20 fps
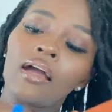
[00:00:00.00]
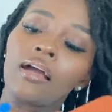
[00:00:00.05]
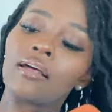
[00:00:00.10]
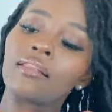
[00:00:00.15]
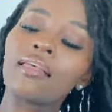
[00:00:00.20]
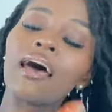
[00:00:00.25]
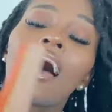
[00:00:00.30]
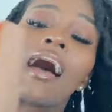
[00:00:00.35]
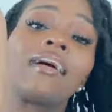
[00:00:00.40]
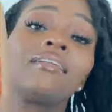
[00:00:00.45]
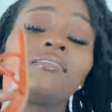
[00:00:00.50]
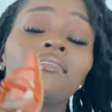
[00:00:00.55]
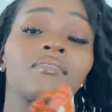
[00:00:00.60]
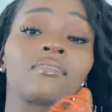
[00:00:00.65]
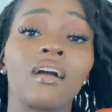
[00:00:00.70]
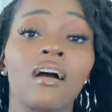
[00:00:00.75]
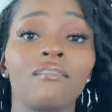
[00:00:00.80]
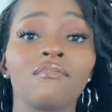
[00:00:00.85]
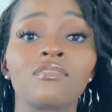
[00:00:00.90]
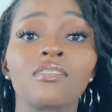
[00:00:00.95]
The height is
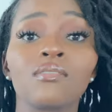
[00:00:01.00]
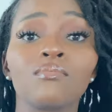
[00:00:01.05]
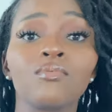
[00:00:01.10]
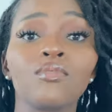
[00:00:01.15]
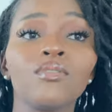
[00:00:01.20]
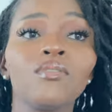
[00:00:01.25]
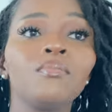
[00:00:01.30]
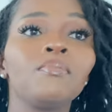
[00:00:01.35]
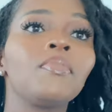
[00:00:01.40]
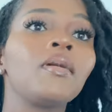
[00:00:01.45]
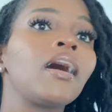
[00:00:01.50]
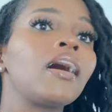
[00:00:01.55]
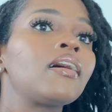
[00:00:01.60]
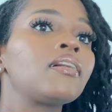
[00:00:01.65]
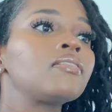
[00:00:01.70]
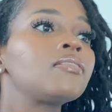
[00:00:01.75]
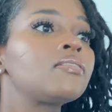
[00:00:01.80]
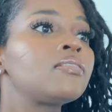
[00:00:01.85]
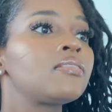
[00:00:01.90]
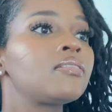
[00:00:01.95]
comfortable,
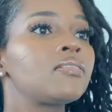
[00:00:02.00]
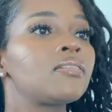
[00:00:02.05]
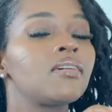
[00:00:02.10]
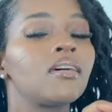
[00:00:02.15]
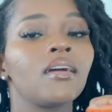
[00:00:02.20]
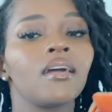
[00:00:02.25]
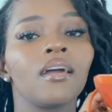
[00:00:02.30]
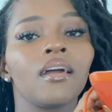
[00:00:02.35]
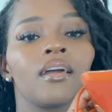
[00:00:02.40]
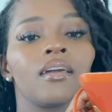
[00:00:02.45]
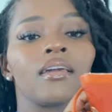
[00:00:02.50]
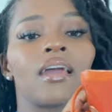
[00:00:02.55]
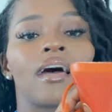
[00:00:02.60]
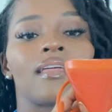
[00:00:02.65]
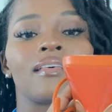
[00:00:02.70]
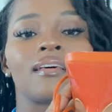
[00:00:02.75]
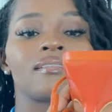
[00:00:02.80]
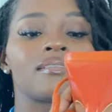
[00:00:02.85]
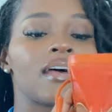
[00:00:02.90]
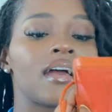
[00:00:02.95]
but yeah,
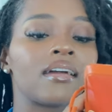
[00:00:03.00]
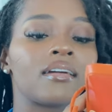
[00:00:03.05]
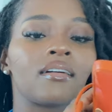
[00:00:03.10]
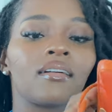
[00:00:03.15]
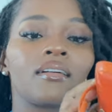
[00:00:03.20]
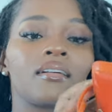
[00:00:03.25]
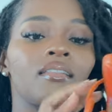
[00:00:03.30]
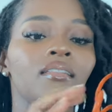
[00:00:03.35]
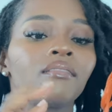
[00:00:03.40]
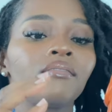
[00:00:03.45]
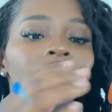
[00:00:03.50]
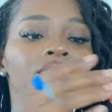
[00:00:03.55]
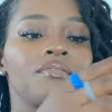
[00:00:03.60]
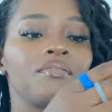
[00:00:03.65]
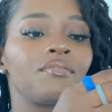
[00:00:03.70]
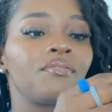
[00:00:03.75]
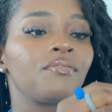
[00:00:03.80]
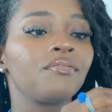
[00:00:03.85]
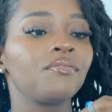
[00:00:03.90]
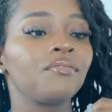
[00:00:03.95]
that's like the
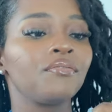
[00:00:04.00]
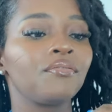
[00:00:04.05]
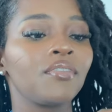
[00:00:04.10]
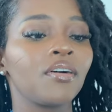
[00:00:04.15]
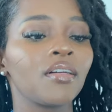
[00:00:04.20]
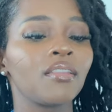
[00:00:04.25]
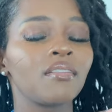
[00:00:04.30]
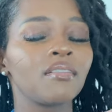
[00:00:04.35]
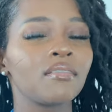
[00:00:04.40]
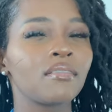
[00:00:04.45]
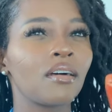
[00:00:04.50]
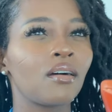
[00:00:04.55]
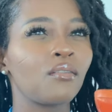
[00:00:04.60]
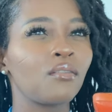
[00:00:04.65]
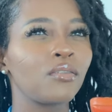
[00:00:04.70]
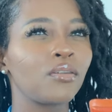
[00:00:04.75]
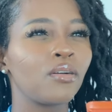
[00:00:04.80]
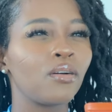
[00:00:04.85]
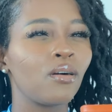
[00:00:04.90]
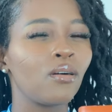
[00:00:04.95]
feathers I
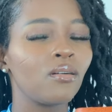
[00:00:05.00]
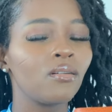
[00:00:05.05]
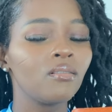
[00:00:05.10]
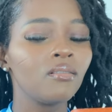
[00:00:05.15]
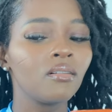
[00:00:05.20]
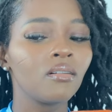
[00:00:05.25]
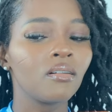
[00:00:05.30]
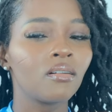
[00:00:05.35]
would go.